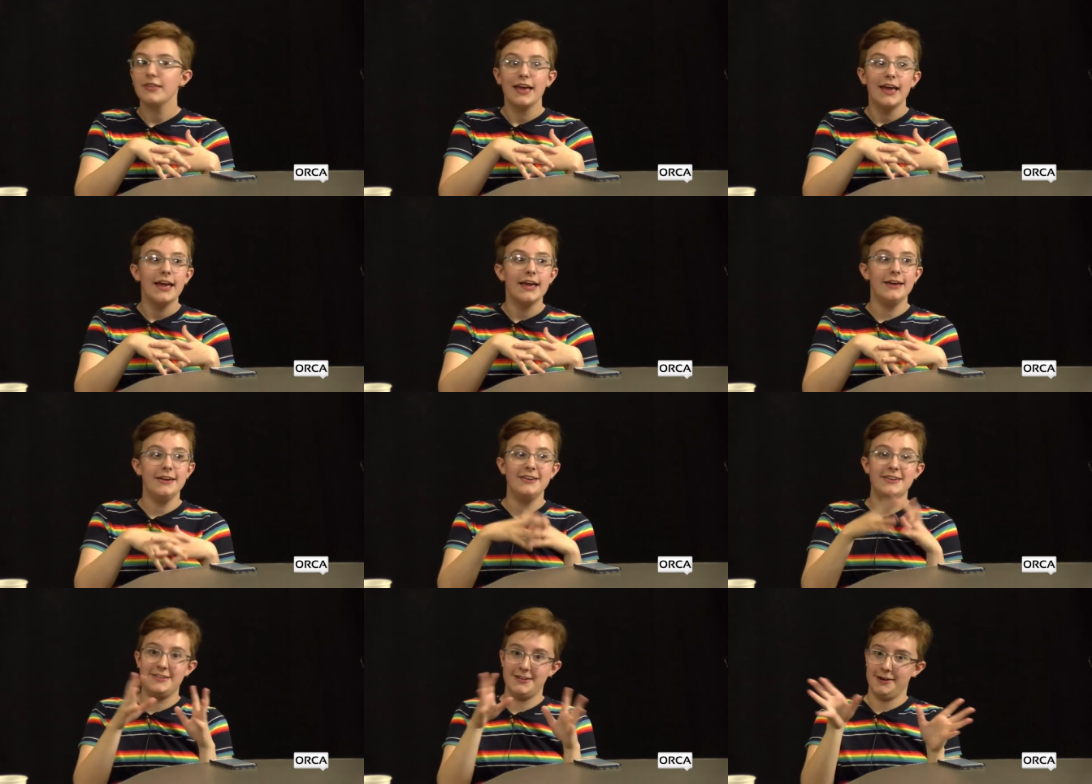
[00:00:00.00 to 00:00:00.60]

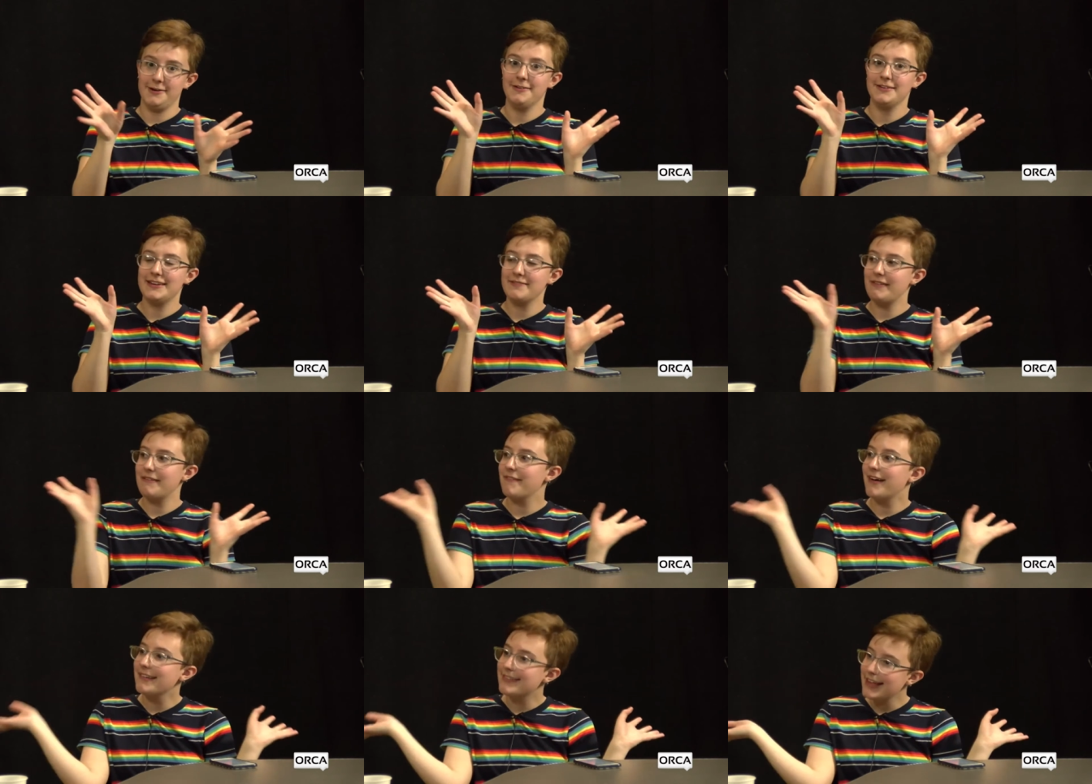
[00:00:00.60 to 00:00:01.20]
is shown to
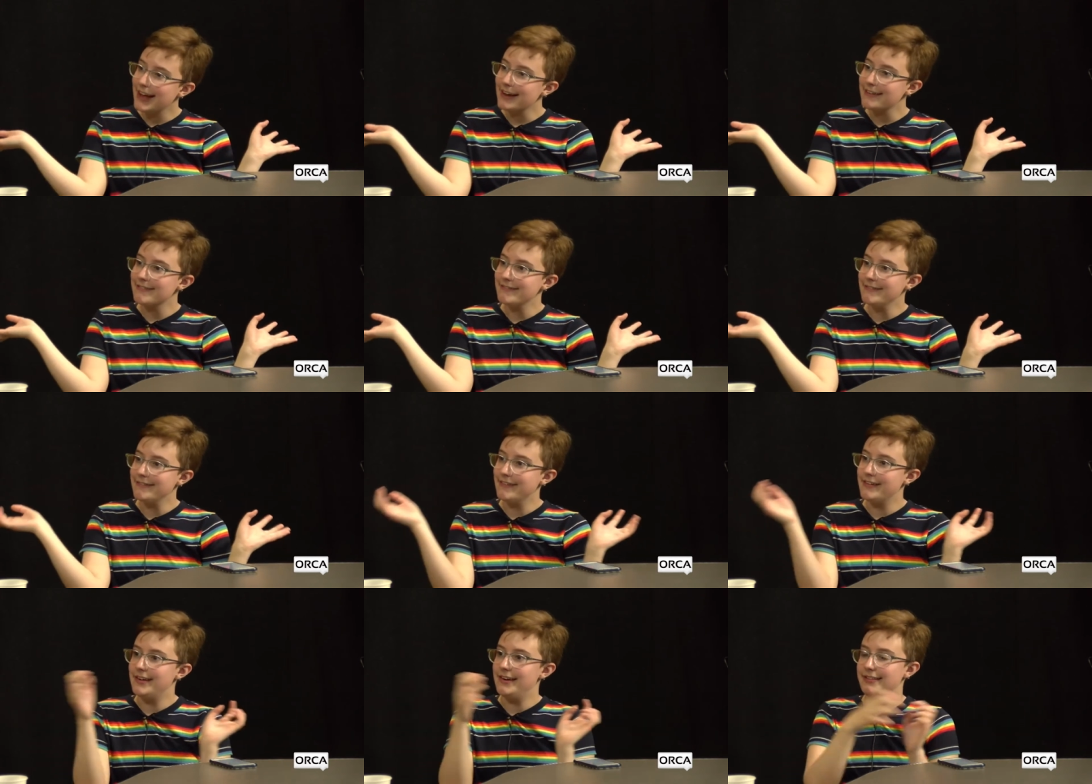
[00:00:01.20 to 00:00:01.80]
be
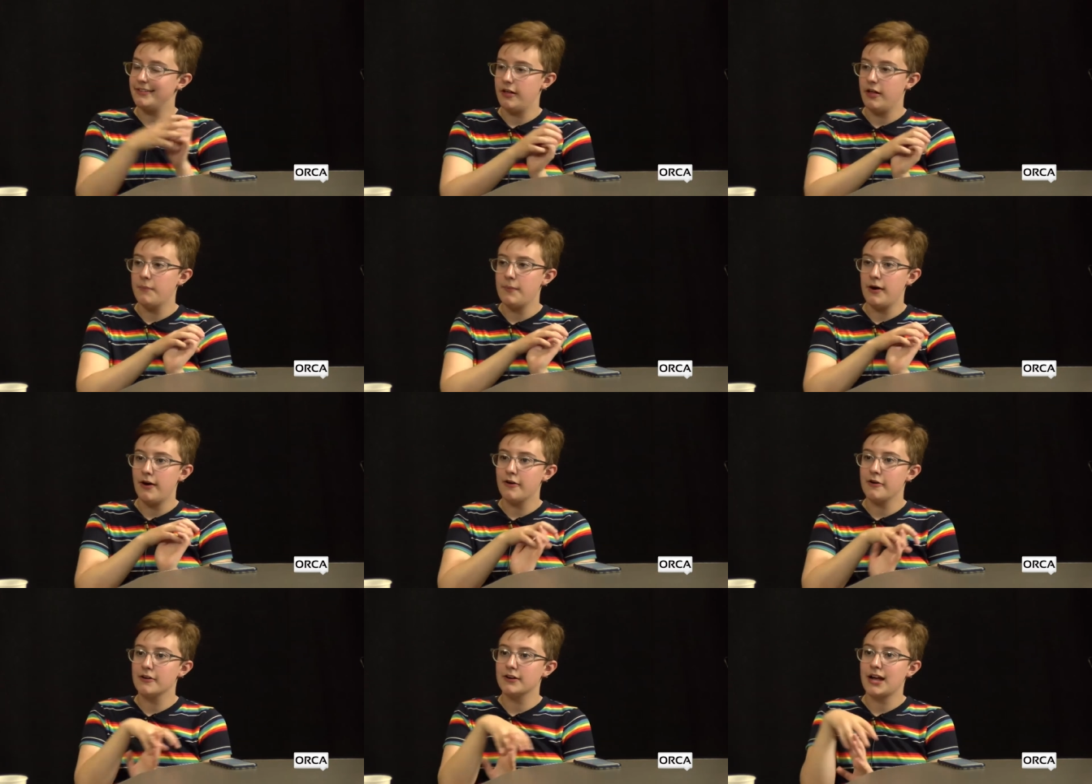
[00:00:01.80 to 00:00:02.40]
bisexual, and it's all
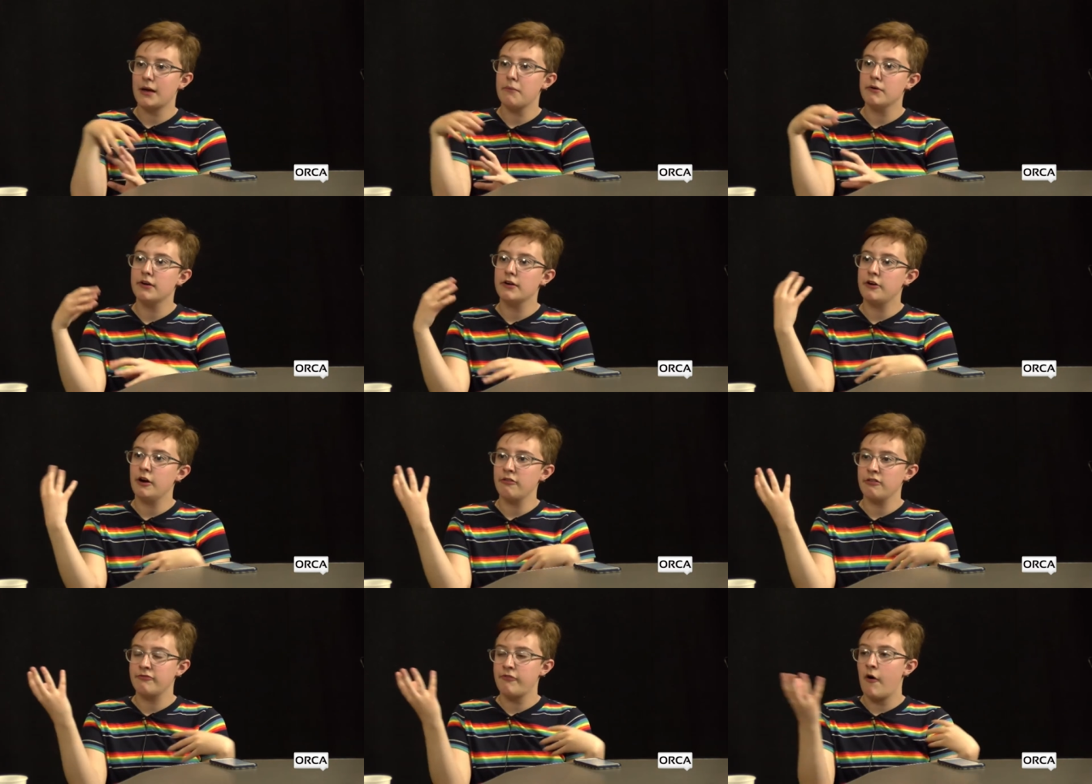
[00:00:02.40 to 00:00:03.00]
about her coming to
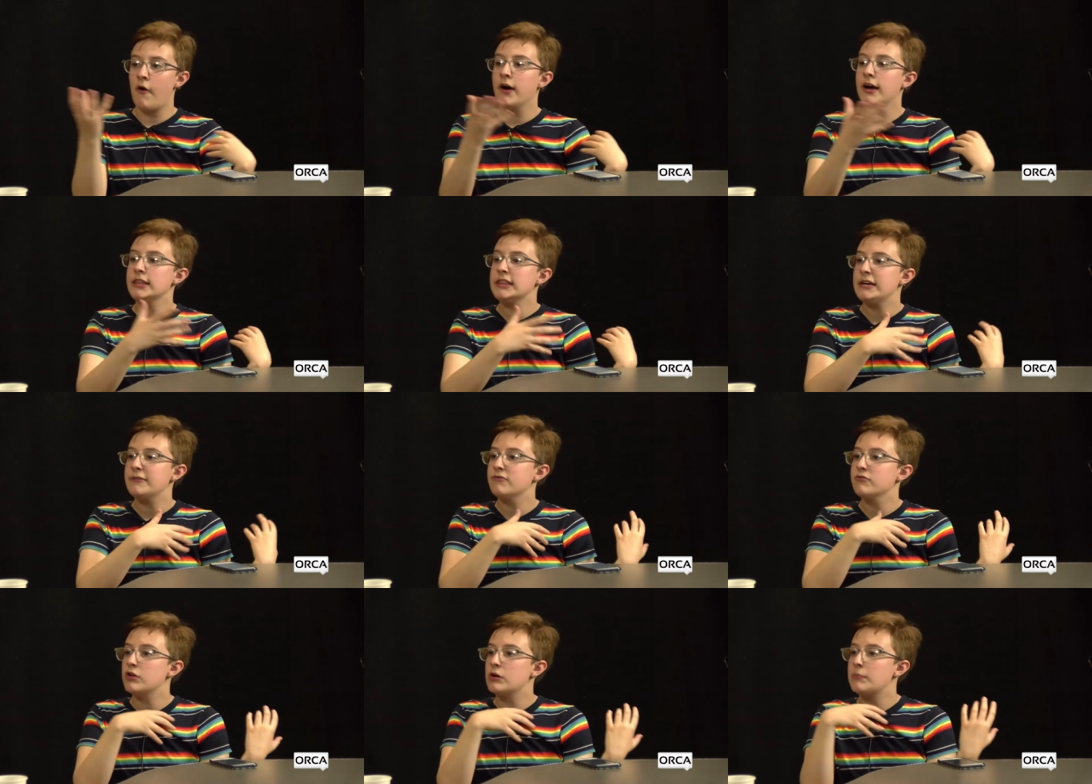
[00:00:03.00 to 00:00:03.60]
terms with falling in
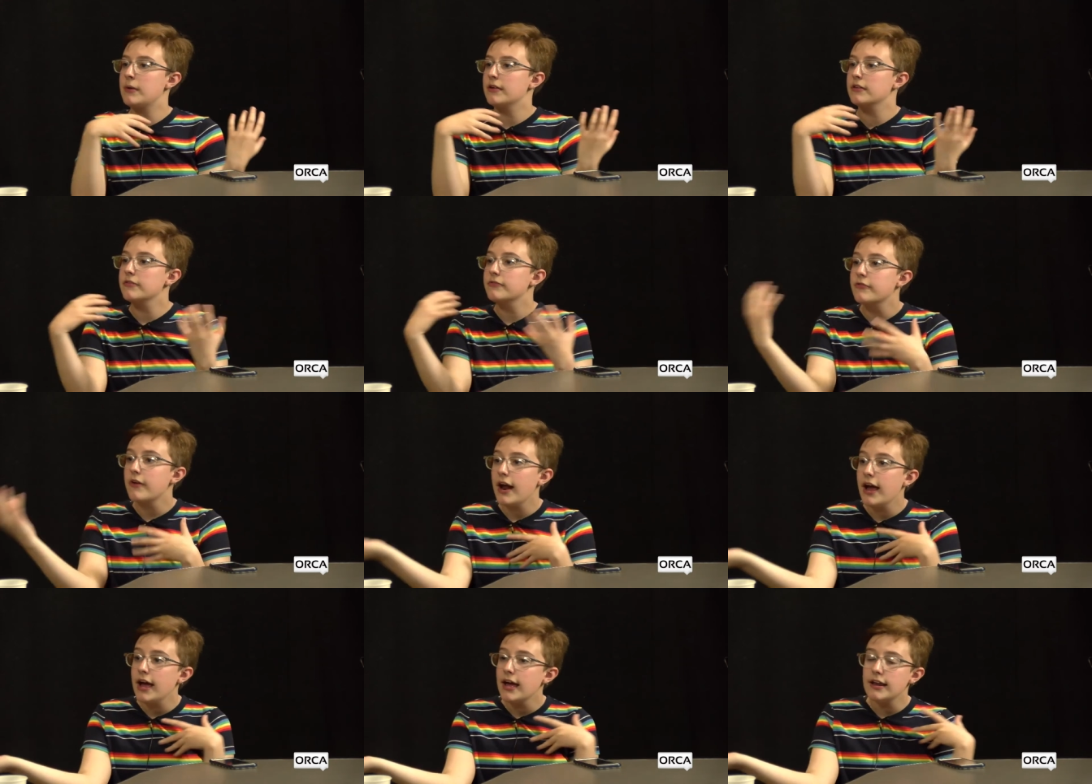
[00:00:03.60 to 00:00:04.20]
love with her best
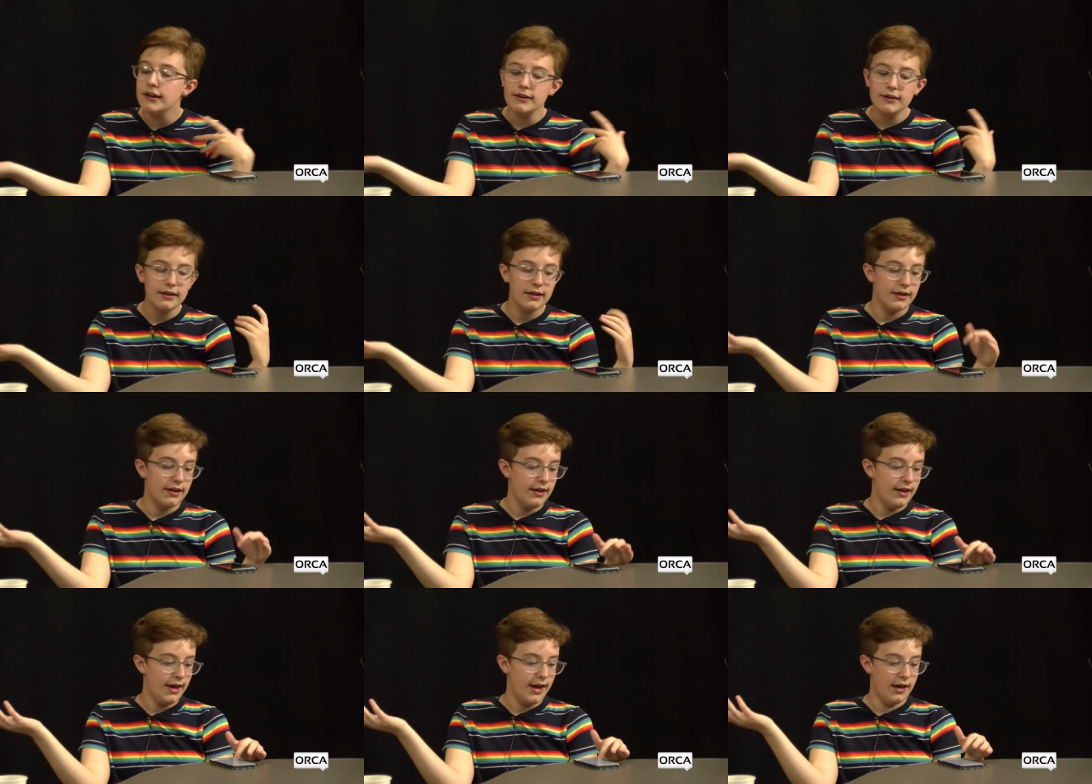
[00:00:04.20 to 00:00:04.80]
friend,
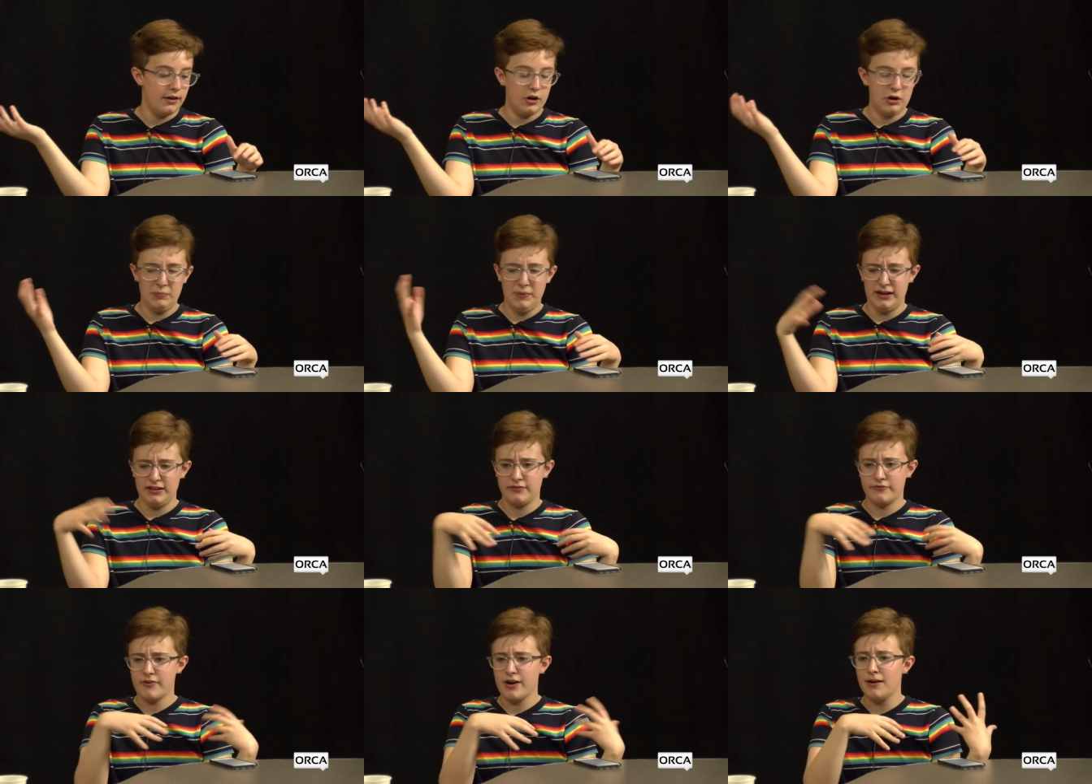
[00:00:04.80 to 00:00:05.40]
and her
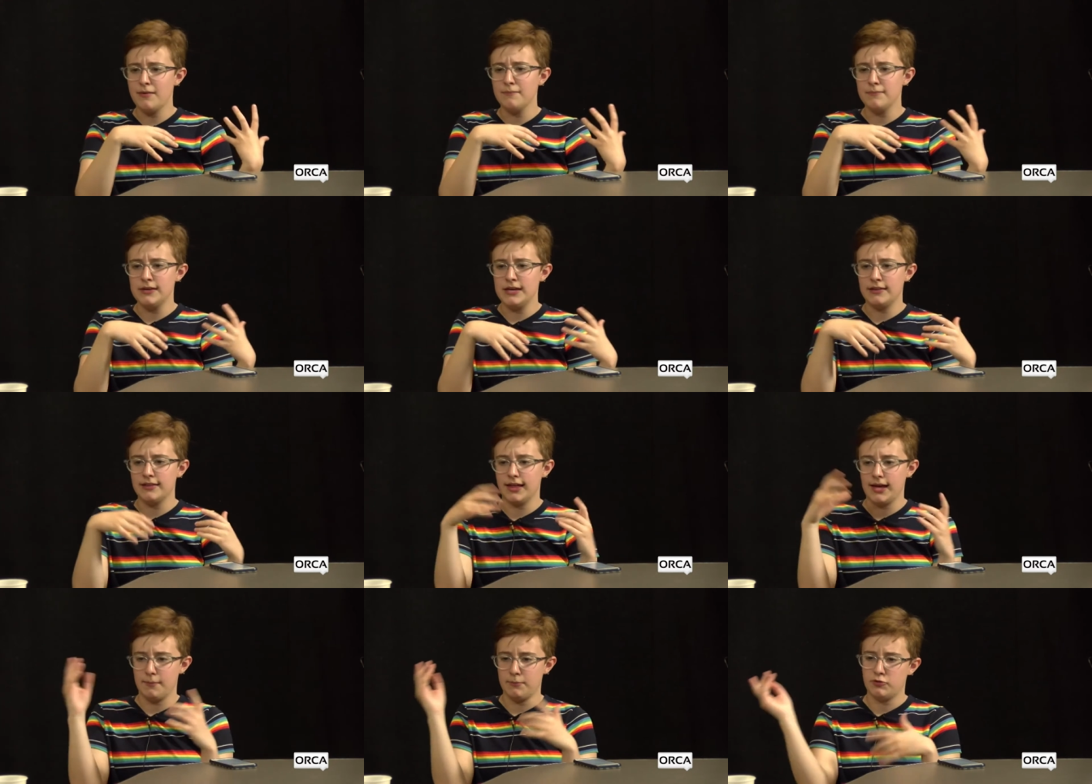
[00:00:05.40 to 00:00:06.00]
best friend being
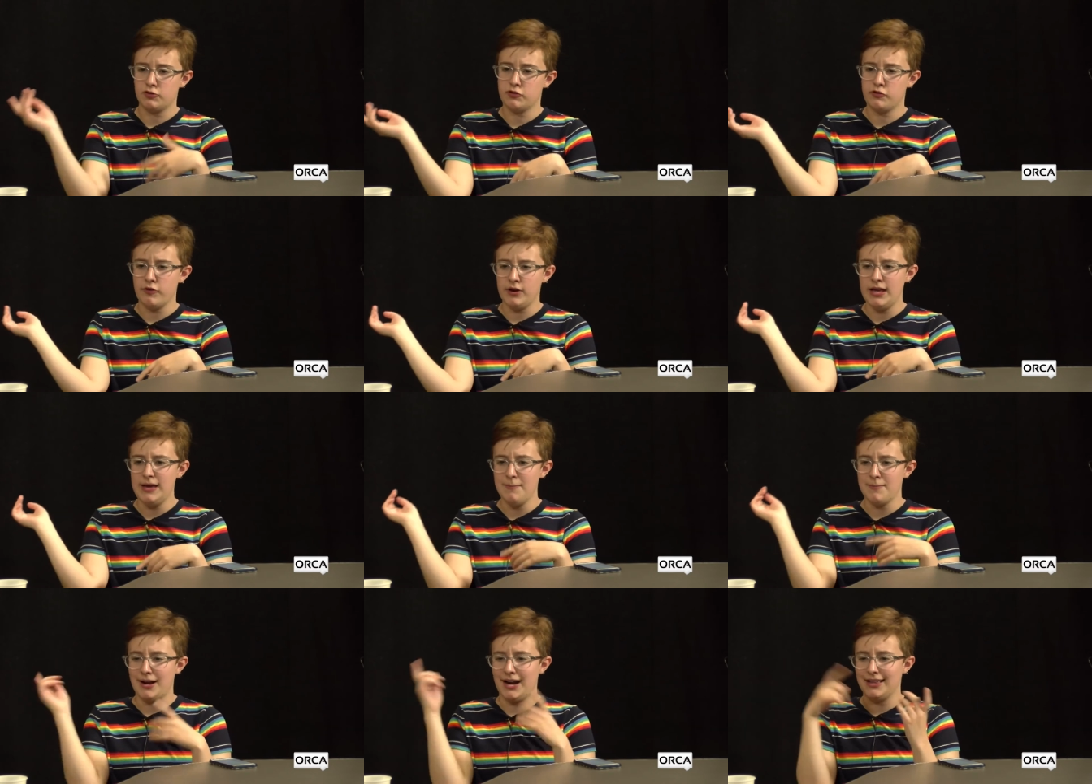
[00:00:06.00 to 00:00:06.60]
like, "I'm
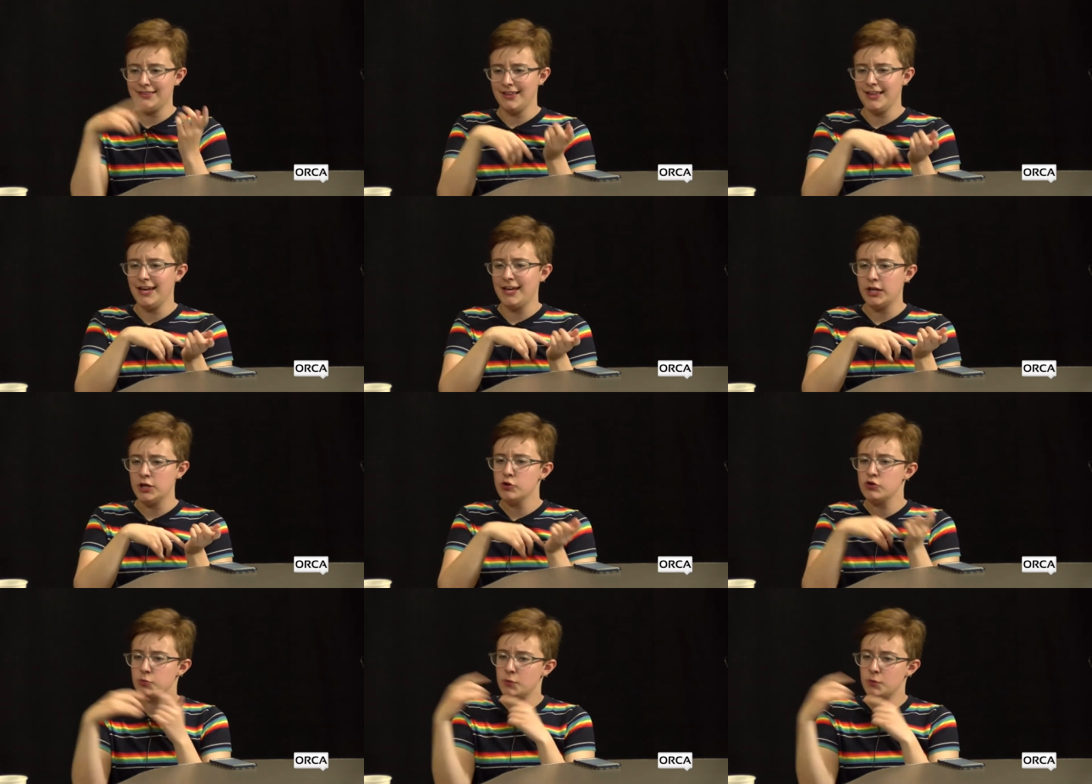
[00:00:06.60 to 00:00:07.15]
straight, but I like you.